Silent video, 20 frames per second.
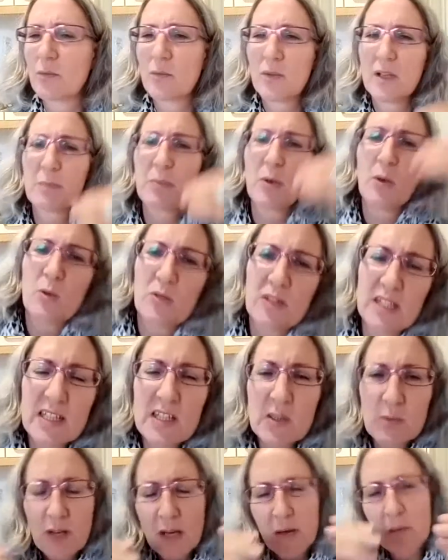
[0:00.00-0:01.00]
we're pulled
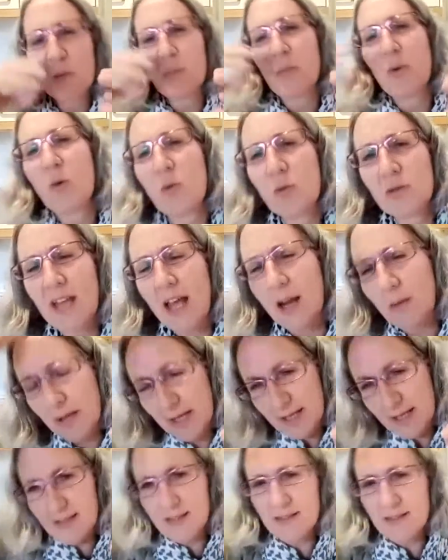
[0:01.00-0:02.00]
this way, we're pulled that
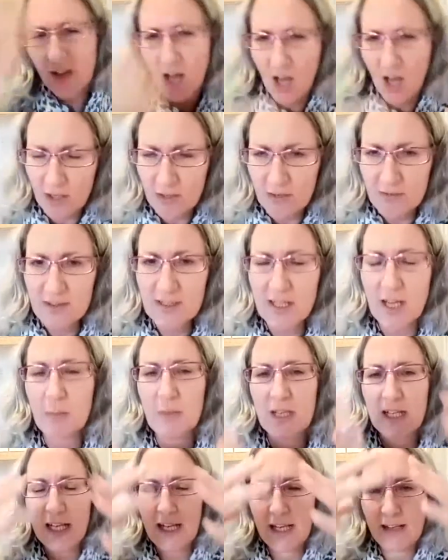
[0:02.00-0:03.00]
way, there's codes
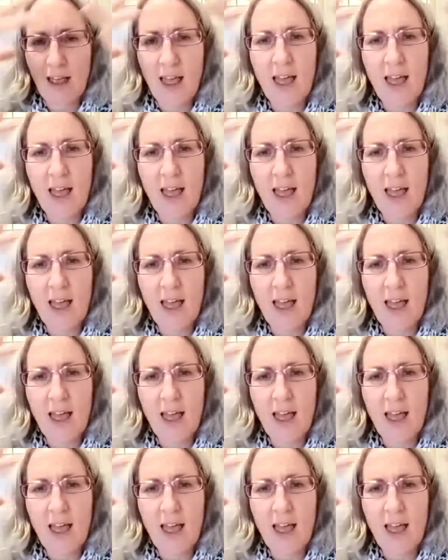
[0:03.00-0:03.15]
coming in.